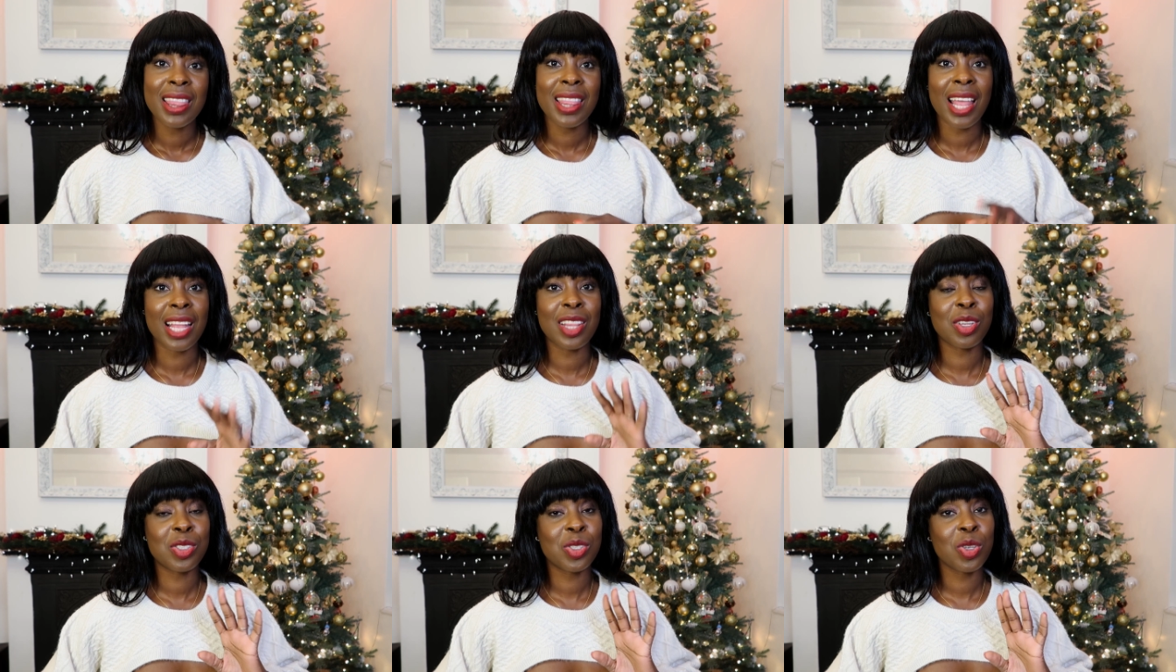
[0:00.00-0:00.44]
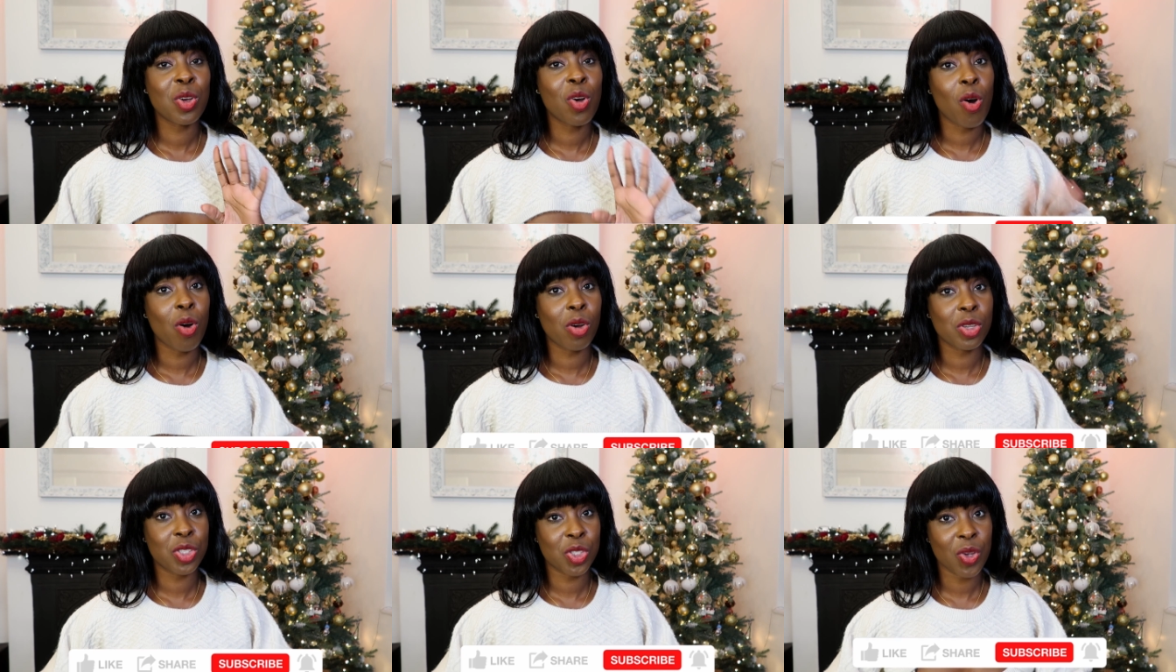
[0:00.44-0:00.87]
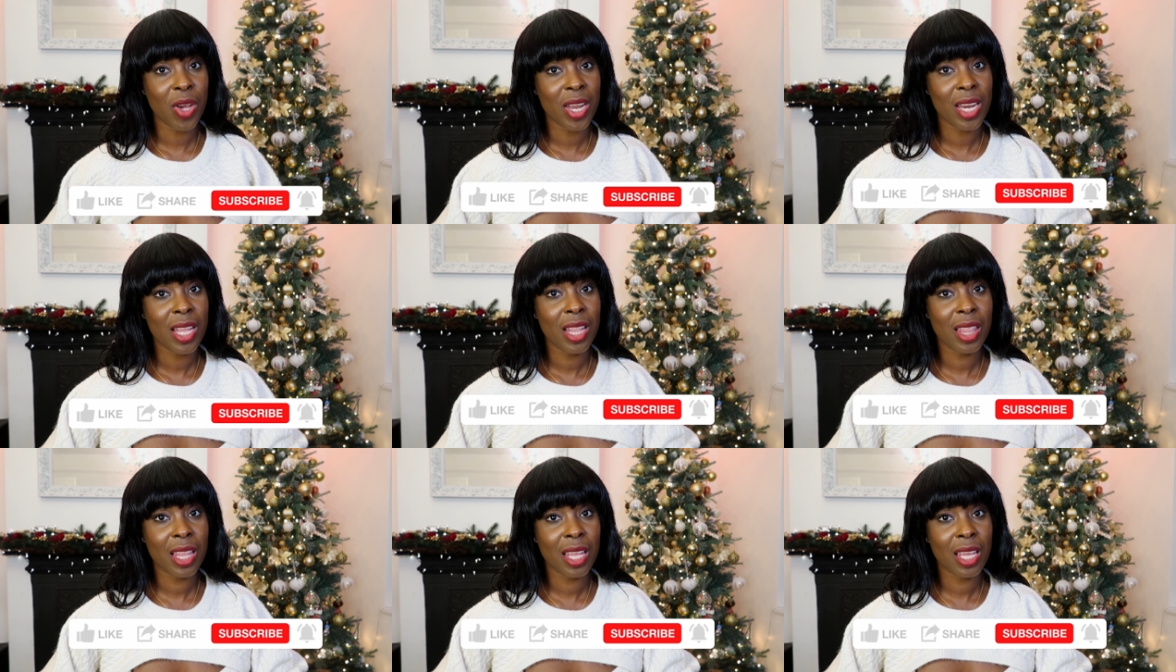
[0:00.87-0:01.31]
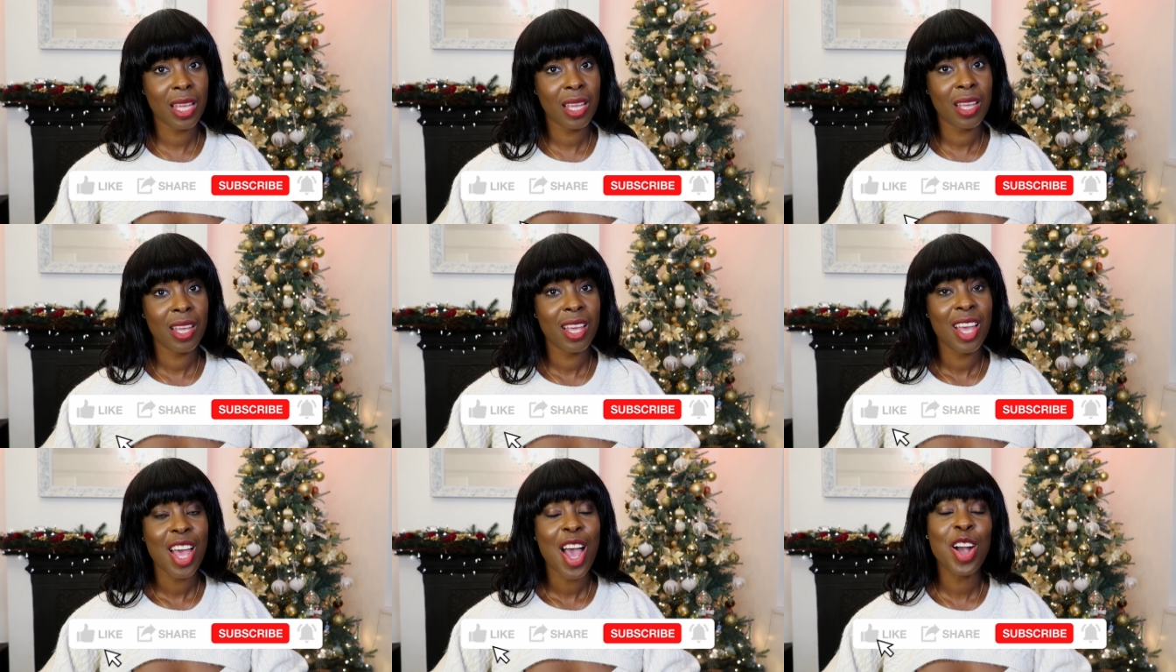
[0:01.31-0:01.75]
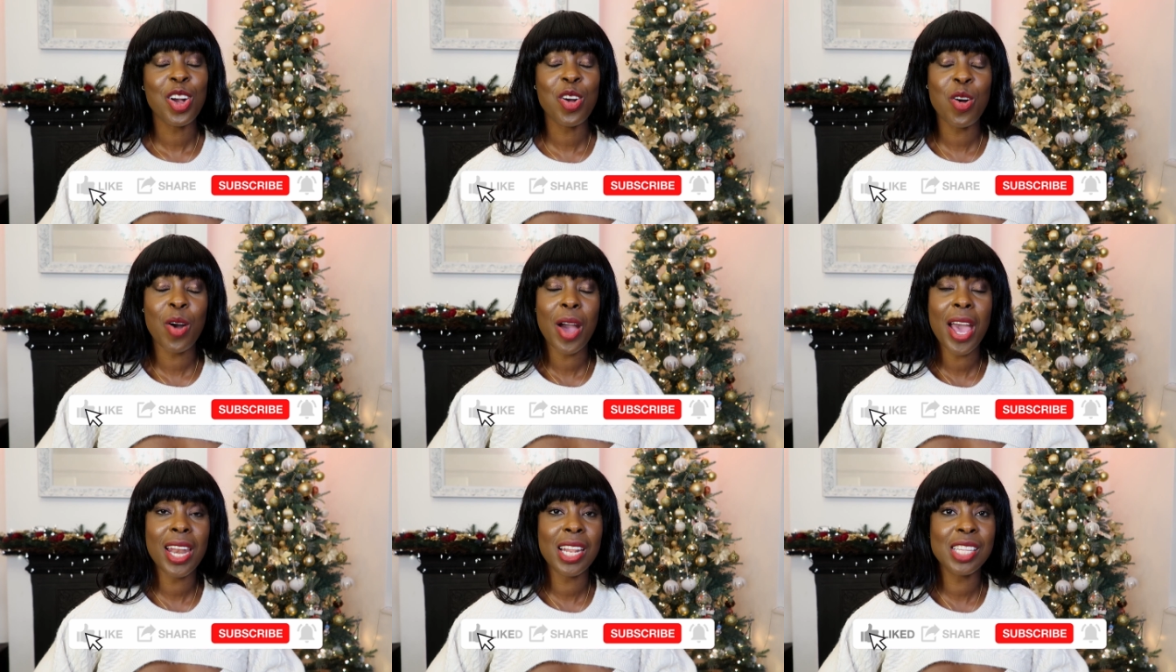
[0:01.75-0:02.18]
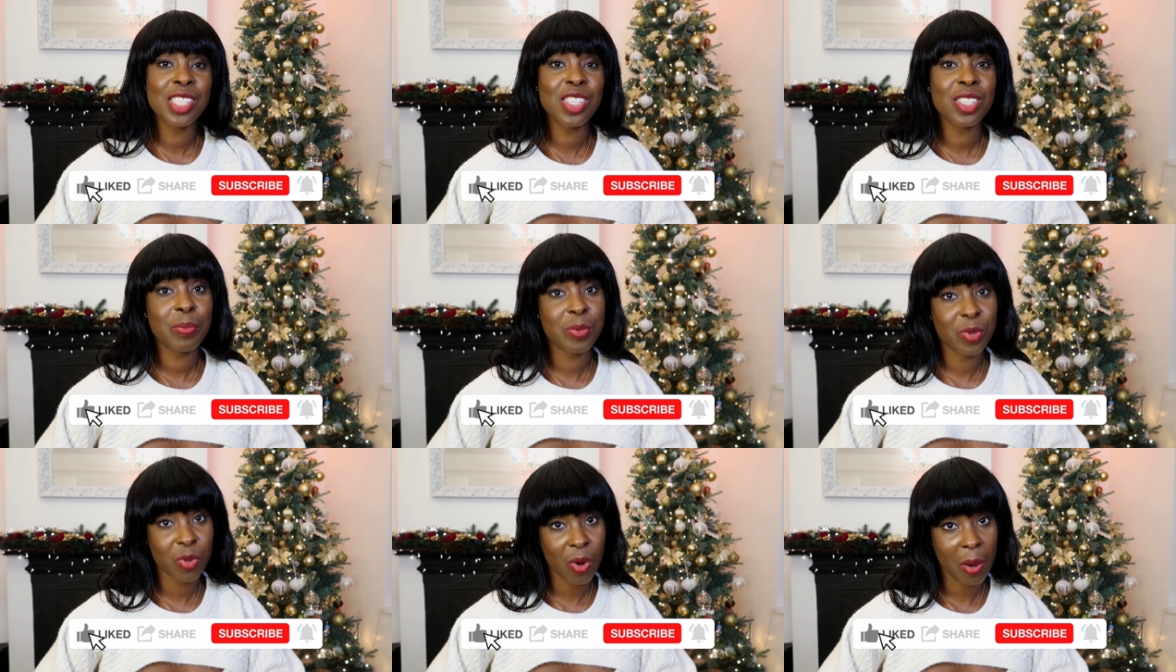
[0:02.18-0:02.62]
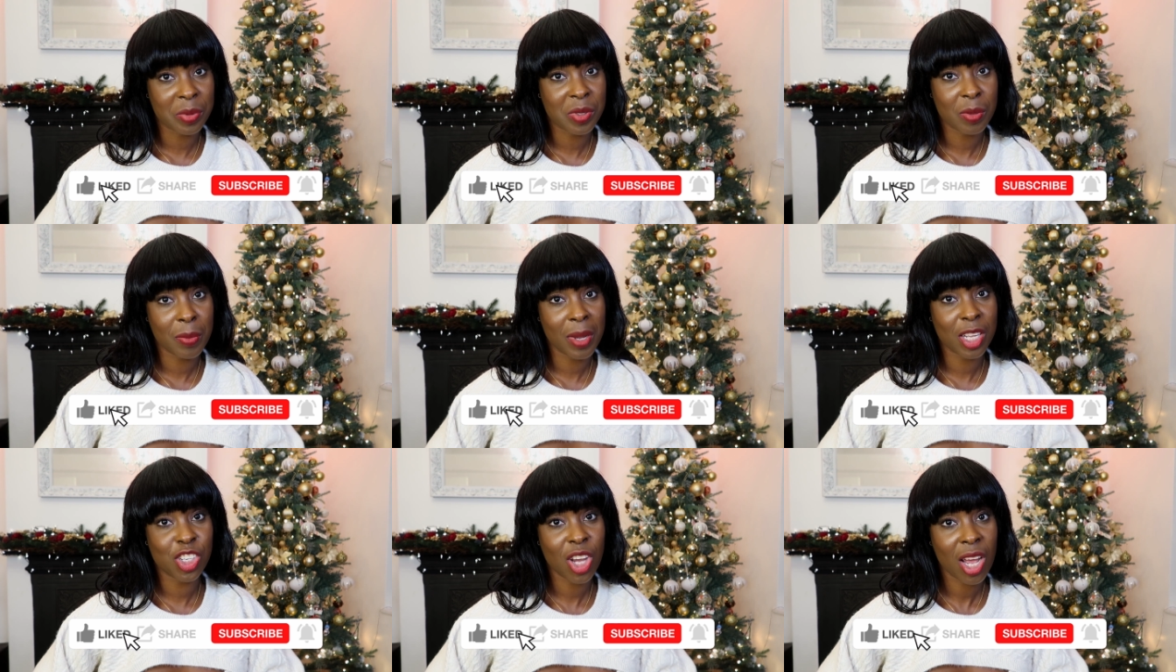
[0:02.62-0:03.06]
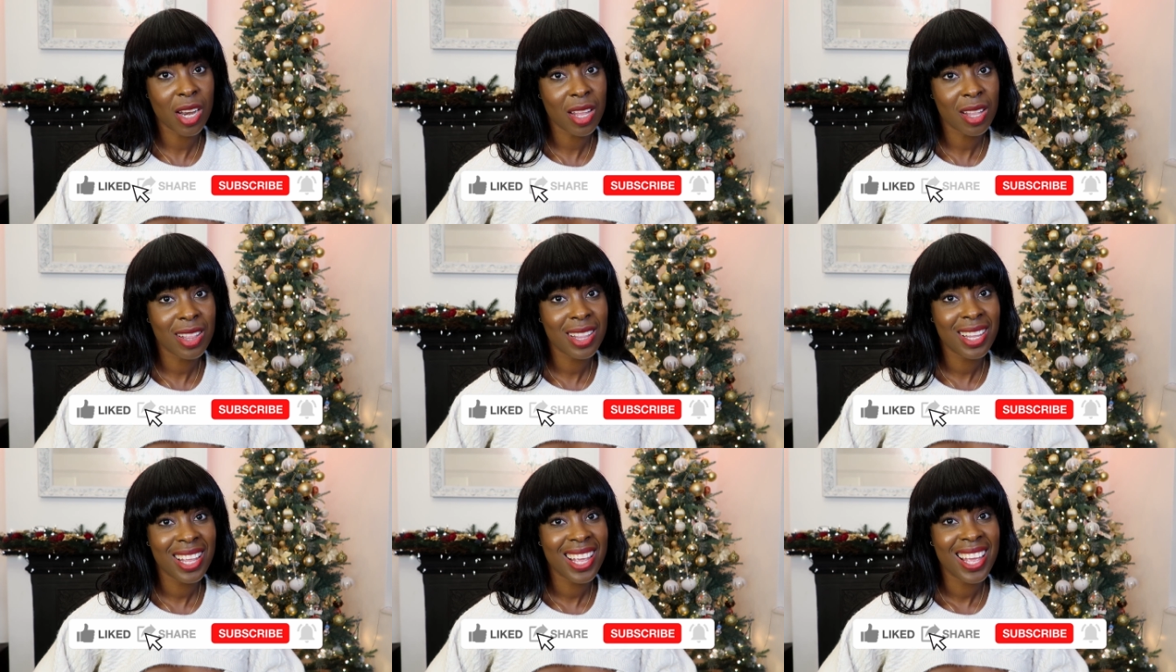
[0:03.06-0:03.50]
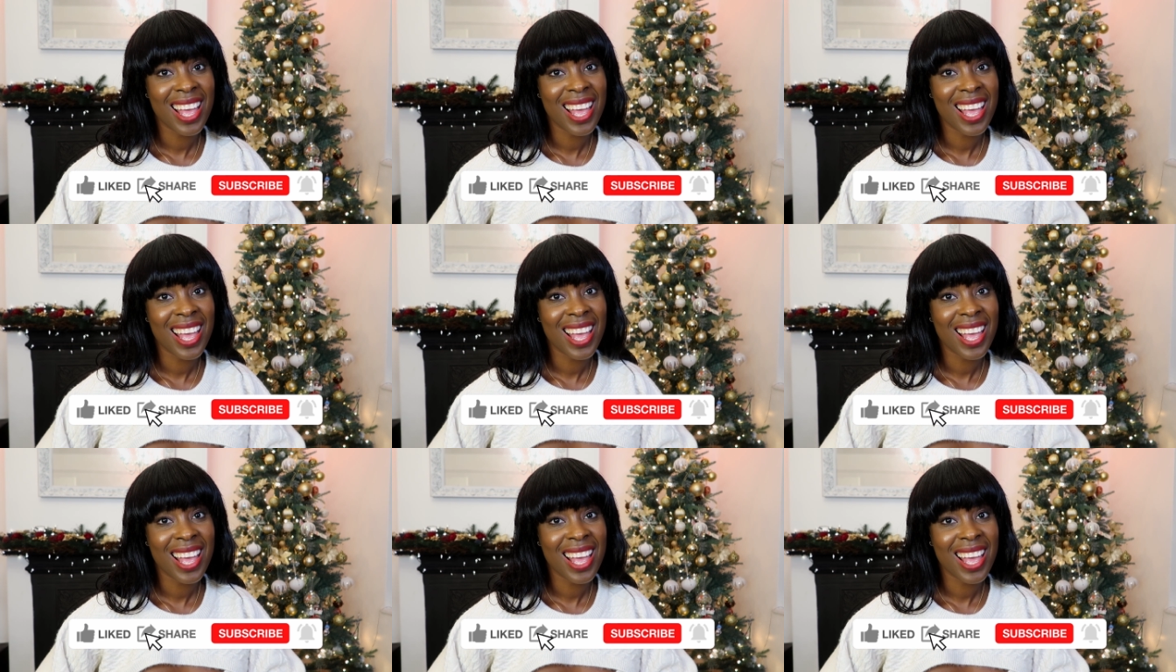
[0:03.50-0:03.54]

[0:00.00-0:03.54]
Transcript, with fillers: that doesn't cost you anything go ahead and subscribe to my channel